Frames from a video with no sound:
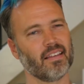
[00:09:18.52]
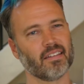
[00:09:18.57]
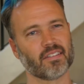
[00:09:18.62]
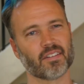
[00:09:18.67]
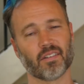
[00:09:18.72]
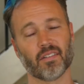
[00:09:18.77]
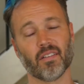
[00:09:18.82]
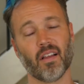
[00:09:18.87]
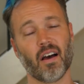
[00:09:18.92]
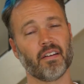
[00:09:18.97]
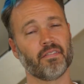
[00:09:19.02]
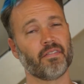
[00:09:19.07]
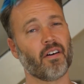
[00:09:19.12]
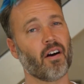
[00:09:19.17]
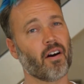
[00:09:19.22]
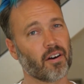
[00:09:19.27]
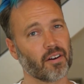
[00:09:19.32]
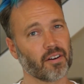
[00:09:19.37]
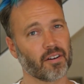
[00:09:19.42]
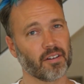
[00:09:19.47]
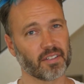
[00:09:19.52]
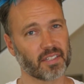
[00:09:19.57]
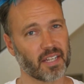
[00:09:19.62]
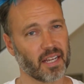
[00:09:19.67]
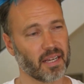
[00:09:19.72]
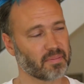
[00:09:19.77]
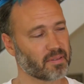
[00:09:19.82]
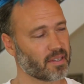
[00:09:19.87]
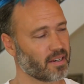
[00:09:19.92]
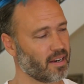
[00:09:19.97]
these are a lot of hard-earned
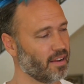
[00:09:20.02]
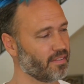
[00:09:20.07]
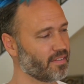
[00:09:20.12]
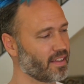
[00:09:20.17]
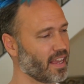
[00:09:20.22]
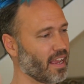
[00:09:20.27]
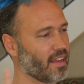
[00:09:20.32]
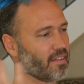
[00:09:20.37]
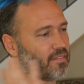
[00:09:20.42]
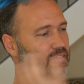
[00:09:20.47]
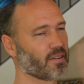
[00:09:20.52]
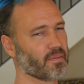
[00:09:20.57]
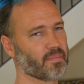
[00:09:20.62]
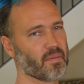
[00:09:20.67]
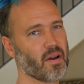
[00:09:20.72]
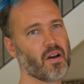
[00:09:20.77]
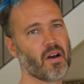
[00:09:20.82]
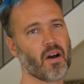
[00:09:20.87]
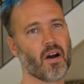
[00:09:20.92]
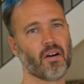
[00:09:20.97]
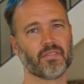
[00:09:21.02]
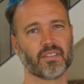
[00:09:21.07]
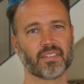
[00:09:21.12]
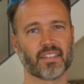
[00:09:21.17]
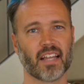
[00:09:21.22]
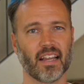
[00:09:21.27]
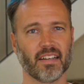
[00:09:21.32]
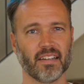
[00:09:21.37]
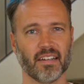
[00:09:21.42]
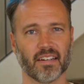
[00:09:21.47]
tips that I've gained from over
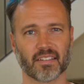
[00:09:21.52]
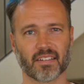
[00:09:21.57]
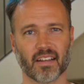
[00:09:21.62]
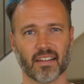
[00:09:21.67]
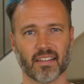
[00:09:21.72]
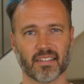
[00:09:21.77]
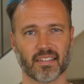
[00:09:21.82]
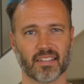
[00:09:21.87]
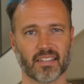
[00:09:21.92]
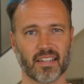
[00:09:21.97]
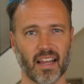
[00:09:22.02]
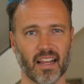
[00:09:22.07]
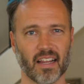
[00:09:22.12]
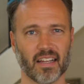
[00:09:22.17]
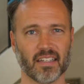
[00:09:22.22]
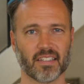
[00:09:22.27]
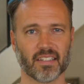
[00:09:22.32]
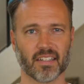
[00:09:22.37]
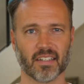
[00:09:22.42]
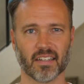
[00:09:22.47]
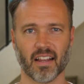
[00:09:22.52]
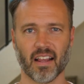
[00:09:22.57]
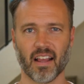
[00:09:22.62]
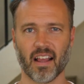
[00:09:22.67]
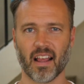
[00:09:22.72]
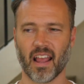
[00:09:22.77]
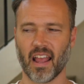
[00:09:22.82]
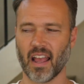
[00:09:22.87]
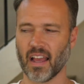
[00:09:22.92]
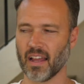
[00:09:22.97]
10 years on the stage and
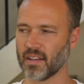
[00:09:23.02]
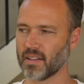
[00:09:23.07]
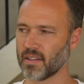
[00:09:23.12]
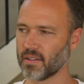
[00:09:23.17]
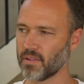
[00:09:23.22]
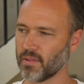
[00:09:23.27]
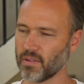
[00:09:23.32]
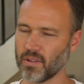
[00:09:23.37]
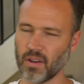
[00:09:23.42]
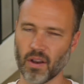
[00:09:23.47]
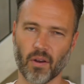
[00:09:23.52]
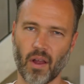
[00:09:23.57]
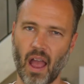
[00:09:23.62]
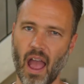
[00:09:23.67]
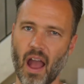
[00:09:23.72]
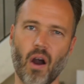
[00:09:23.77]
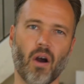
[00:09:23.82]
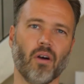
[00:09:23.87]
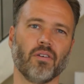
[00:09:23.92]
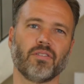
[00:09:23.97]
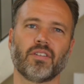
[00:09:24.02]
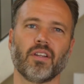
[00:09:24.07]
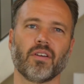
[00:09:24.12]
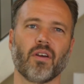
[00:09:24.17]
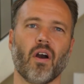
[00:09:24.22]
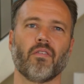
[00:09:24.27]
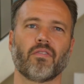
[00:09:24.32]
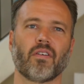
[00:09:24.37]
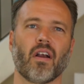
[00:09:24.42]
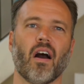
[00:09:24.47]
hosting
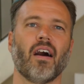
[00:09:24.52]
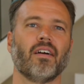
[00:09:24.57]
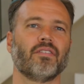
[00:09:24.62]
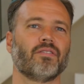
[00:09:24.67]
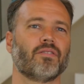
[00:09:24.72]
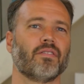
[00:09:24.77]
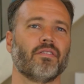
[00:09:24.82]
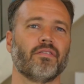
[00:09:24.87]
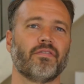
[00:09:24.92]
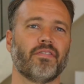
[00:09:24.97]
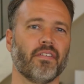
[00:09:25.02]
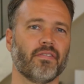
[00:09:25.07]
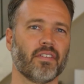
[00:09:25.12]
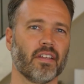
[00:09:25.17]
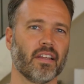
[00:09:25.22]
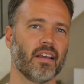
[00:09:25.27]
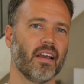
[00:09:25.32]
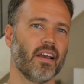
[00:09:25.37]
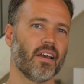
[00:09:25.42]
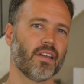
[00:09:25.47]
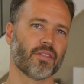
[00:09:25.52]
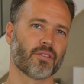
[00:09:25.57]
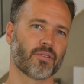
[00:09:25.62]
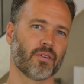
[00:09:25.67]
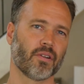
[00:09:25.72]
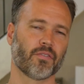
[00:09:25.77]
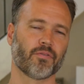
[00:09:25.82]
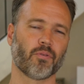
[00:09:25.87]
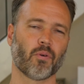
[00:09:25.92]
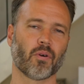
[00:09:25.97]
over 150
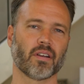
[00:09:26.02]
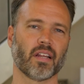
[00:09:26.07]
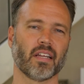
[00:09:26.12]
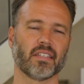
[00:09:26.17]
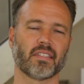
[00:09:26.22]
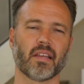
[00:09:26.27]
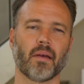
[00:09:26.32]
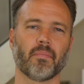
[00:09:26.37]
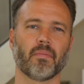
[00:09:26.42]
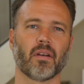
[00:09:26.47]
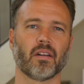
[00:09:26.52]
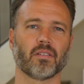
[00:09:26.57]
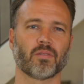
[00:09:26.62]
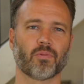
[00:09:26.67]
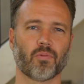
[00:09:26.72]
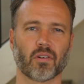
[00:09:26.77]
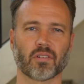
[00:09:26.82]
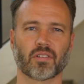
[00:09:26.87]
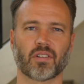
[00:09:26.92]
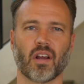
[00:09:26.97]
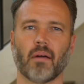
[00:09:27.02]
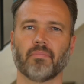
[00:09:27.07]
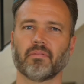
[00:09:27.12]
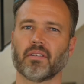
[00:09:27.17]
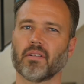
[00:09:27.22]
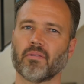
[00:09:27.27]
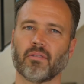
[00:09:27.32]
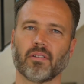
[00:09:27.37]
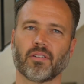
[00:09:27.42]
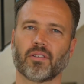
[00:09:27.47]
3 or 4 day seminars, workshops,
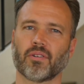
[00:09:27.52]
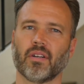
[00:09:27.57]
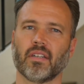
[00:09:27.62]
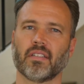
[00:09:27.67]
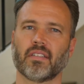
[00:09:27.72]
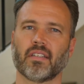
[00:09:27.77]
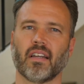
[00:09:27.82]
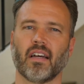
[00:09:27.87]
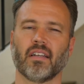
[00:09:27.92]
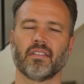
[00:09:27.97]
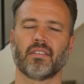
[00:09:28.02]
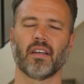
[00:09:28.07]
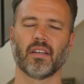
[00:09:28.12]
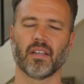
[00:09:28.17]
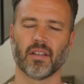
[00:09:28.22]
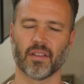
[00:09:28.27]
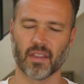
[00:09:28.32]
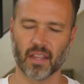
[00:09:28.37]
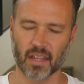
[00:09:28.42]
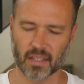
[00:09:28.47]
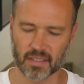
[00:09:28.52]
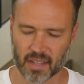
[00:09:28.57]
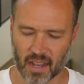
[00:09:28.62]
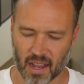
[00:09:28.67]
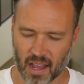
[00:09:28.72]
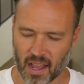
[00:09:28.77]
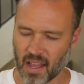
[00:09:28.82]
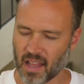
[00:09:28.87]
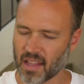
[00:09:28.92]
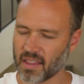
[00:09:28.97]
and retreats. And I'll tell you this,
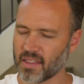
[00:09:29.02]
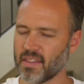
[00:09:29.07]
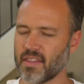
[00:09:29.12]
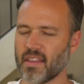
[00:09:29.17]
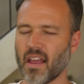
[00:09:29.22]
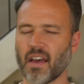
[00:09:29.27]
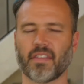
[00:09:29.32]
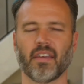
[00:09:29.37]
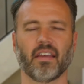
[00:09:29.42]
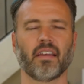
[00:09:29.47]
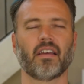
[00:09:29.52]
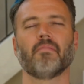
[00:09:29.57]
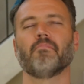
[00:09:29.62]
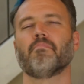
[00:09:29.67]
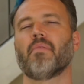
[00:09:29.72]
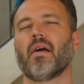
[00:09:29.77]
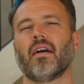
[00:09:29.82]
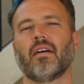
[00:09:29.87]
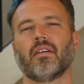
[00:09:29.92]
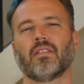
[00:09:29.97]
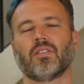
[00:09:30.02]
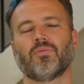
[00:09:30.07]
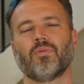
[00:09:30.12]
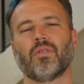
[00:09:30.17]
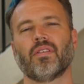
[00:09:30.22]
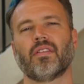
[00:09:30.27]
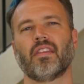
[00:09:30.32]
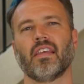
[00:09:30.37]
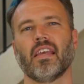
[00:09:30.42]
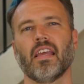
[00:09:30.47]
nothing compares
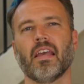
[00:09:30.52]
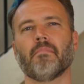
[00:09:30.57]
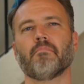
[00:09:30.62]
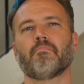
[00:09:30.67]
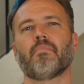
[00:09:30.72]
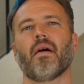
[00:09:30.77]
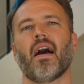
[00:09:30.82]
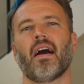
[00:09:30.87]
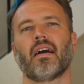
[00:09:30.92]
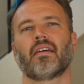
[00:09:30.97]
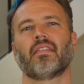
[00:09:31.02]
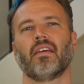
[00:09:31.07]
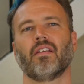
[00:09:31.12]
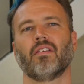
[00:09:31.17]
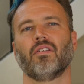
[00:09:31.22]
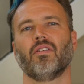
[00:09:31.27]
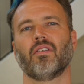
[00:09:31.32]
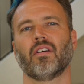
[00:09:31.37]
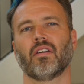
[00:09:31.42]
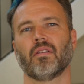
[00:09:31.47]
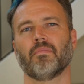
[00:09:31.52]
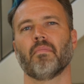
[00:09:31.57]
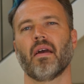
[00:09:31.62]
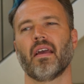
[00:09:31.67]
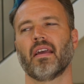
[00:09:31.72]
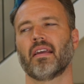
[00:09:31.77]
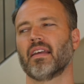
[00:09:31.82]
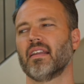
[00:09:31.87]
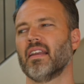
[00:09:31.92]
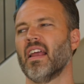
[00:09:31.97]
with the impact that you get to
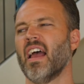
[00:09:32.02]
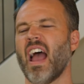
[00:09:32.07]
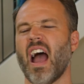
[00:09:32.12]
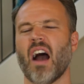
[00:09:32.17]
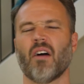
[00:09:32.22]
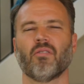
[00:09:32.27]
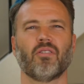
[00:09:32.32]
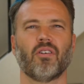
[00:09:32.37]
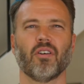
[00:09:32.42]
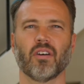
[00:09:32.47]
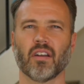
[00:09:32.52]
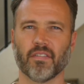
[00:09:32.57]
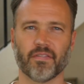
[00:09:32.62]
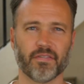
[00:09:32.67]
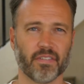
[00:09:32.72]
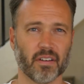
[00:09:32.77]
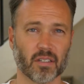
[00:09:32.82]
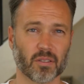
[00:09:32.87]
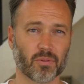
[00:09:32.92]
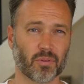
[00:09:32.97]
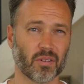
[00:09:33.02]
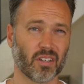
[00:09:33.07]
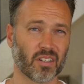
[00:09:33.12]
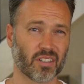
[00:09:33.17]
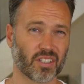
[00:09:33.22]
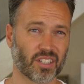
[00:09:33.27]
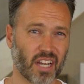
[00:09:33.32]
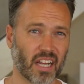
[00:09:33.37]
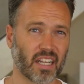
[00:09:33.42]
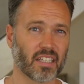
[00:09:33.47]
make and how good it feels when you're
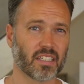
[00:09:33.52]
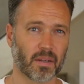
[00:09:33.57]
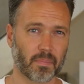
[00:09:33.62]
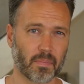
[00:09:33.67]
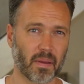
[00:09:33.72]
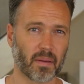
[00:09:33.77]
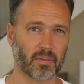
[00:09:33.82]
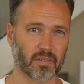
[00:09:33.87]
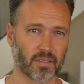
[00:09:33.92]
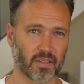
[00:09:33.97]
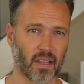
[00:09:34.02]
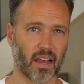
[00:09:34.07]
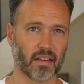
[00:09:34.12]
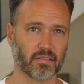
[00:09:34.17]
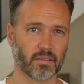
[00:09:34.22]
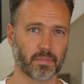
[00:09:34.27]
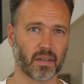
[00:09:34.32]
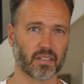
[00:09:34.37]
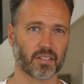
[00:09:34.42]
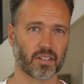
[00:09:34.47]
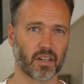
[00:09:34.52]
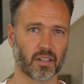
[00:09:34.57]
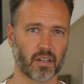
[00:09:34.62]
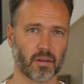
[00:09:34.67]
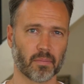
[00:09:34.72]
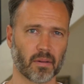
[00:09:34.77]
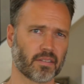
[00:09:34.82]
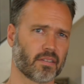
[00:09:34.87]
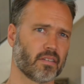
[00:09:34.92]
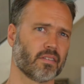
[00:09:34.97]
changing people's lives by sharing your
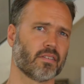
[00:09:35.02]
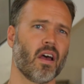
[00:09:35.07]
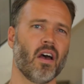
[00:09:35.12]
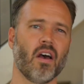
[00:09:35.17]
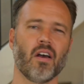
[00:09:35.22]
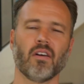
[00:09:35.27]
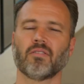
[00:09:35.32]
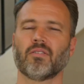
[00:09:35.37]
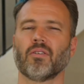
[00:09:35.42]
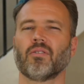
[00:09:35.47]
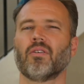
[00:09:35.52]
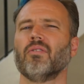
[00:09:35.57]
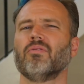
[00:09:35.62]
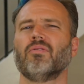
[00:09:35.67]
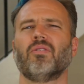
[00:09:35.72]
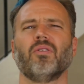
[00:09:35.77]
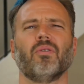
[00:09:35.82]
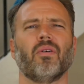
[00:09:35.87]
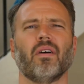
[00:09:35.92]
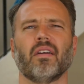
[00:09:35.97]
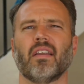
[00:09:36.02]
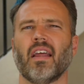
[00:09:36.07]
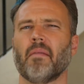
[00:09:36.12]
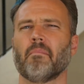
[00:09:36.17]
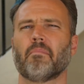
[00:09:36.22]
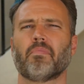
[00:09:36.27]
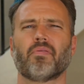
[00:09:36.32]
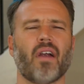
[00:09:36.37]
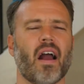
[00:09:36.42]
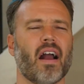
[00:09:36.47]
message. So go do it
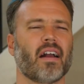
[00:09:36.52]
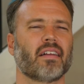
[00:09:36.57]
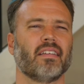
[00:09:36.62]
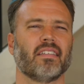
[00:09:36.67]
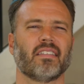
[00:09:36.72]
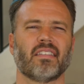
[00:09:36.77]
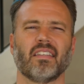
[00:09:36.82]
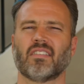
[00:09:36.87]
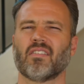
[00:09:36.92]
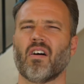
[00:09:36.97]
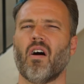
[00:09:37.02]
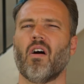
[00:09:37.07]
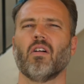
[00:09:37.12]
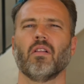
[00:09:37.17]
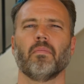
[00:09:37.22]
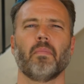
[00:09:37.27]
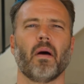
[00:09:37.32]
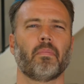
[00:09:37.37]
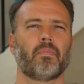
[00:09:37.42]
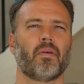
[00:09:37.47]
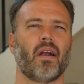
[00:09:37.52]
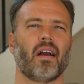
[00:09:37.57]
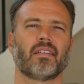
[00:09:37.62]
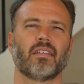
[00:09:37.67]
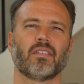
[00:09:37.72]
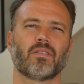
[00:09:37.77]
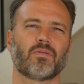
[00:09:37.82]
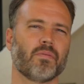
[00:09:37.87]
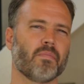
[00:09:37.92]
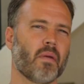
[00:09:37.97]
and practice. It's all about
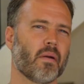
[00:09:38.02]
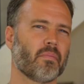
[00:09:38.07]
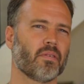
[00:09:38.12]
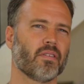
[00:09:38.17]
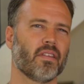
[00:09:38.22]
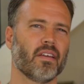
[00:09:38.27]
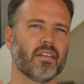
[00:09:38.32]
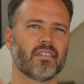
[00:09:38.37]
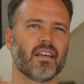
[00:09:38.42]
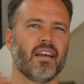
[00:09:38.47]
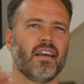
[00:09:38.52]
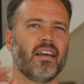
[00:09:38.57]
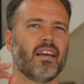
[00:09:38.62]
practice. Remember, this